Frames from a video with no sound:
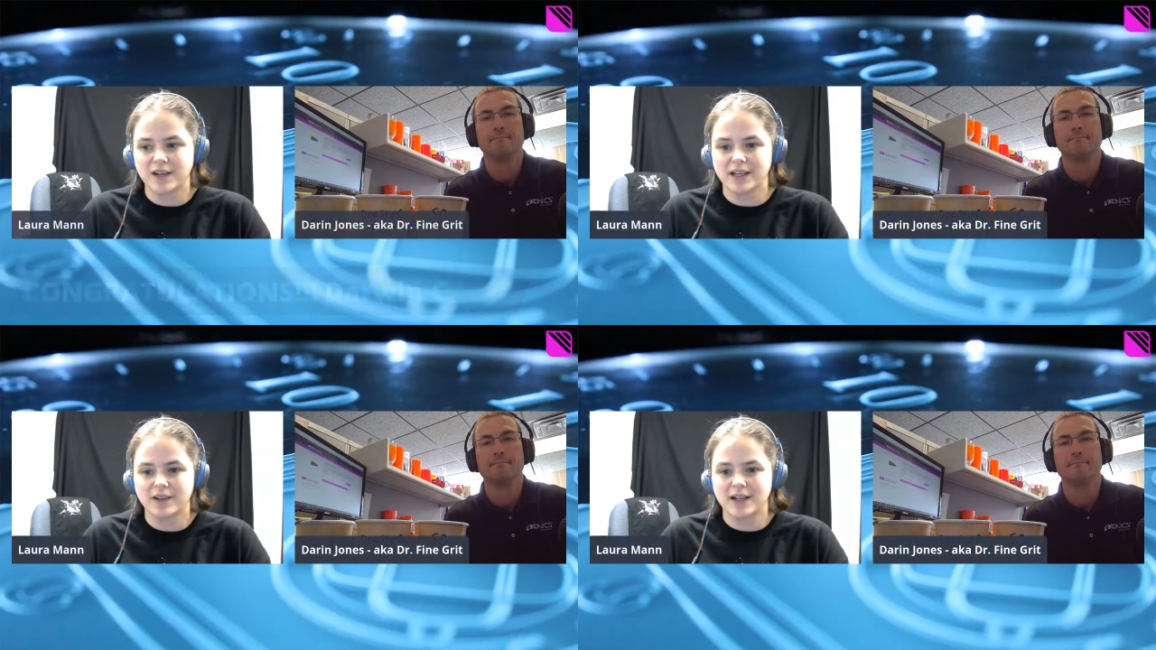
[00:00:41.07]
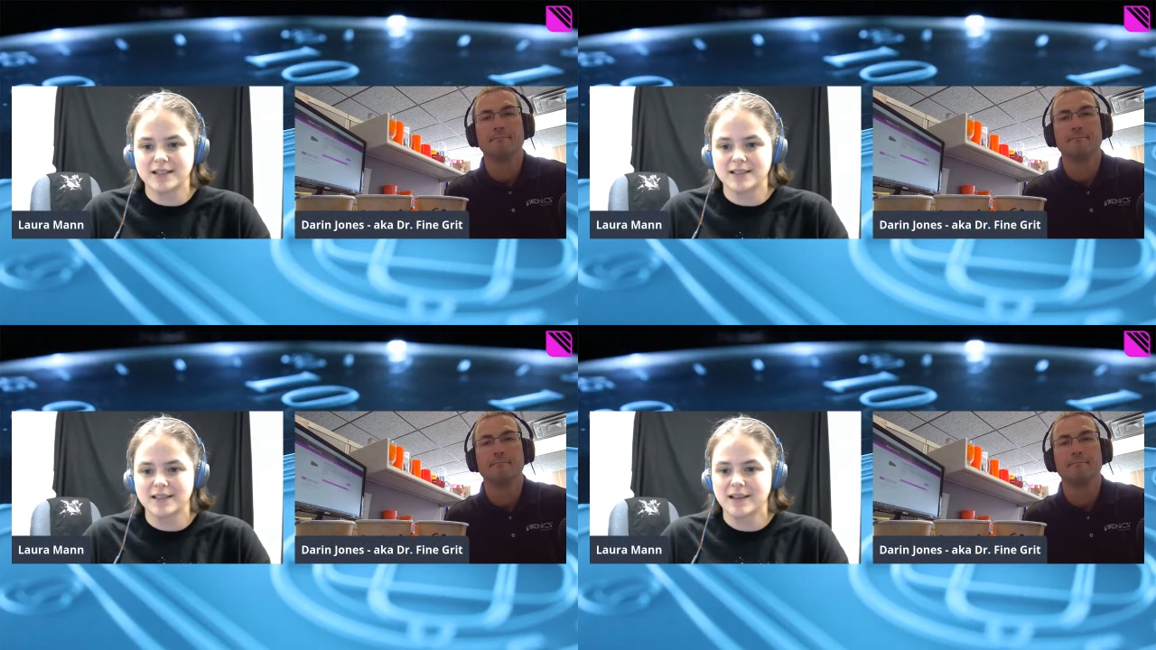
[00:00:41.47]

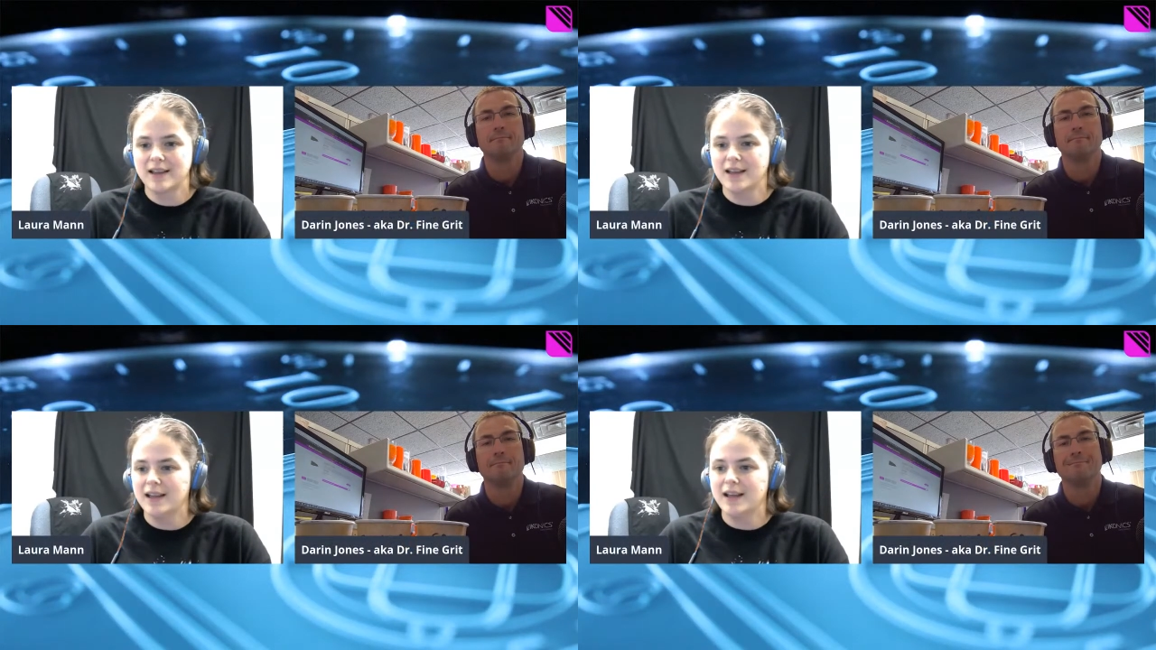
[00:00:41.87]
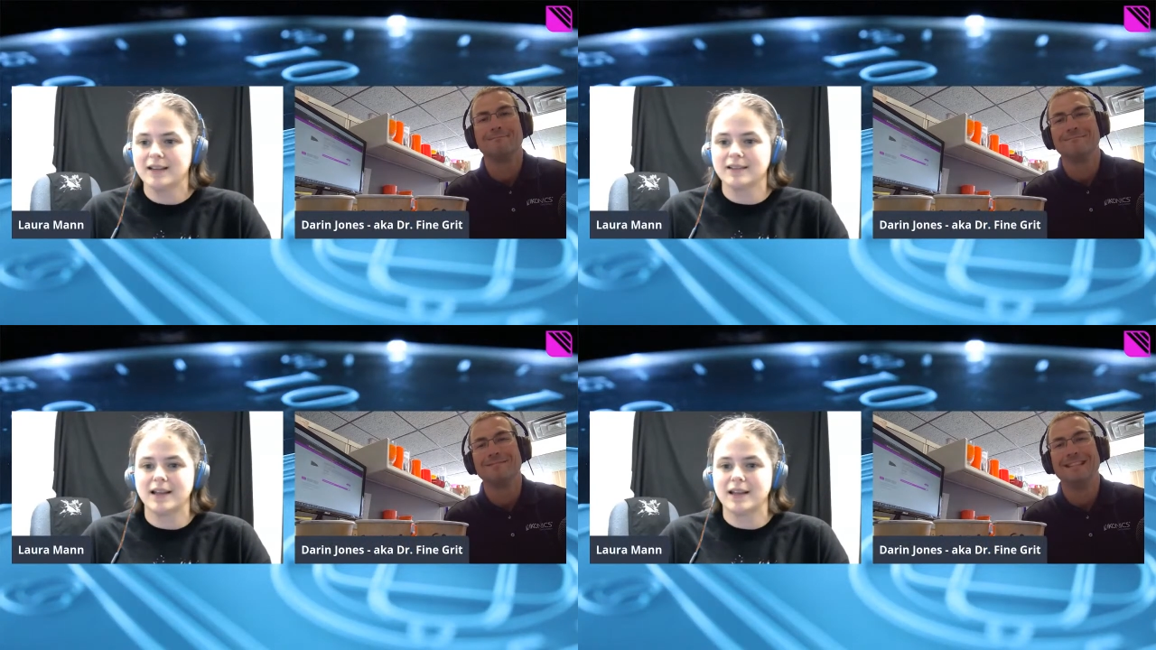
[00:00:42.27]
Speaker 1: FineGrit
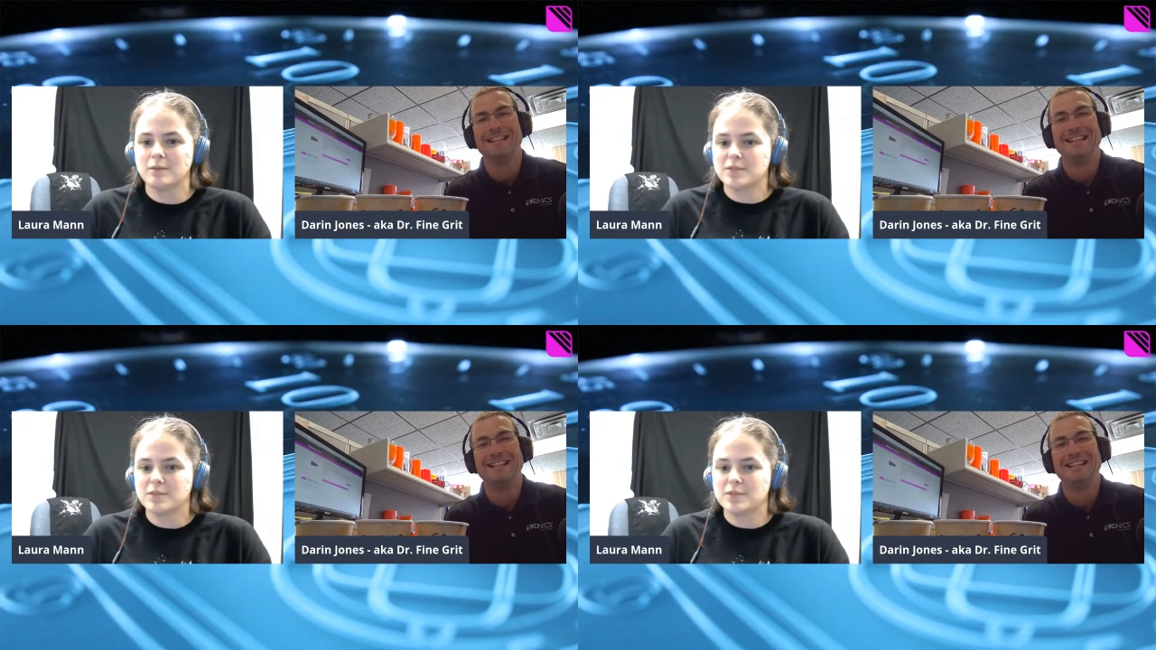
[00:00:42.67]
and let him